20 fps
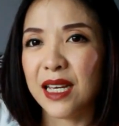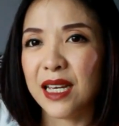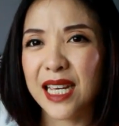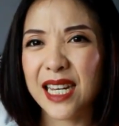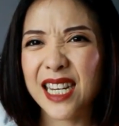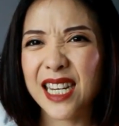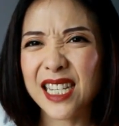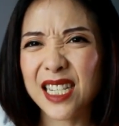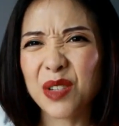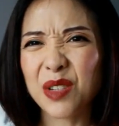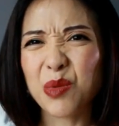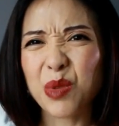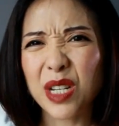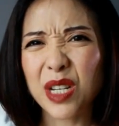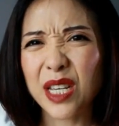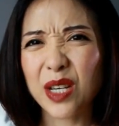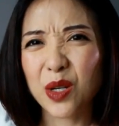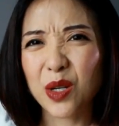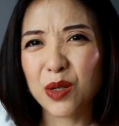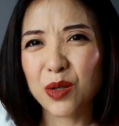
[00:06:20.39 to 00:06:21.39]
it doesn't
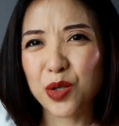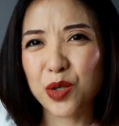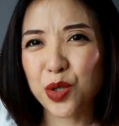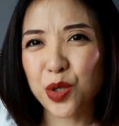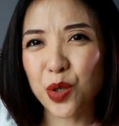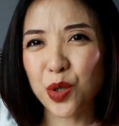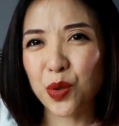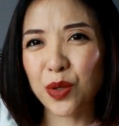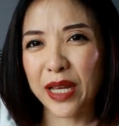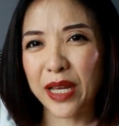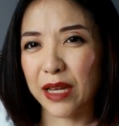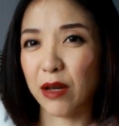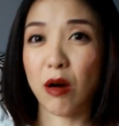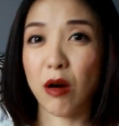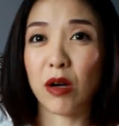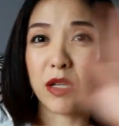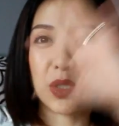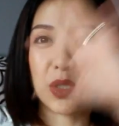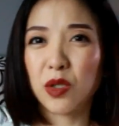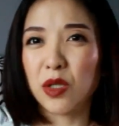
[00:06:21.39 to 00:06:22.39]
really show like,
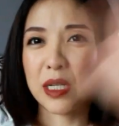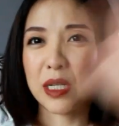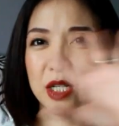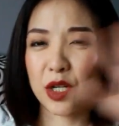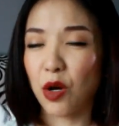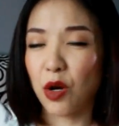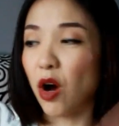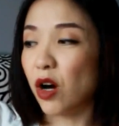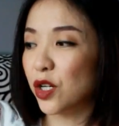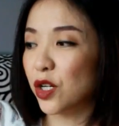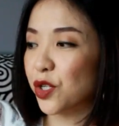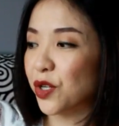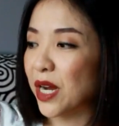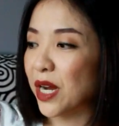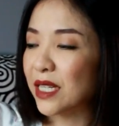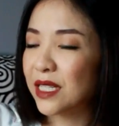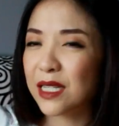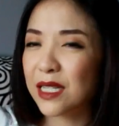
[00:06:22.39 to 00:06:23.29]
oh, it's such a contrast.